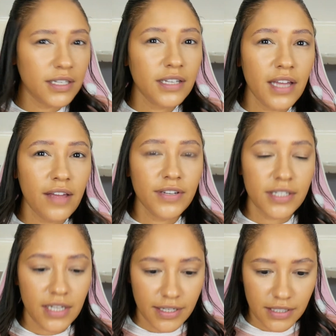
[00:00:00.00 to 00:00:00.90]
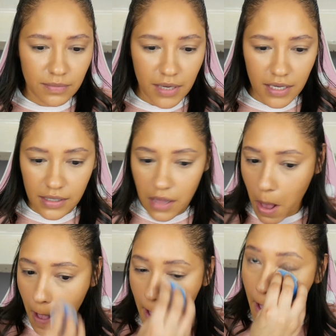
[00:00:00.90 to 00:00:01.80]
does have a slight smell,
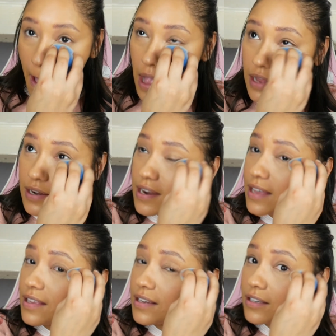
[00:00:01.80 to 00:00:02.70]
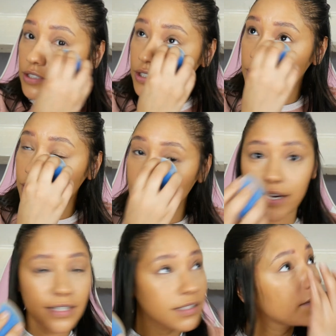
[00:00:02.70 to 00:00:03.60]
nothing too
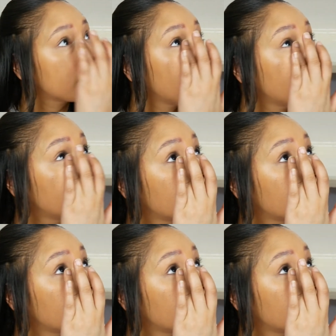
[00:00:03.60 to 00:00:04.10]
crazy though, it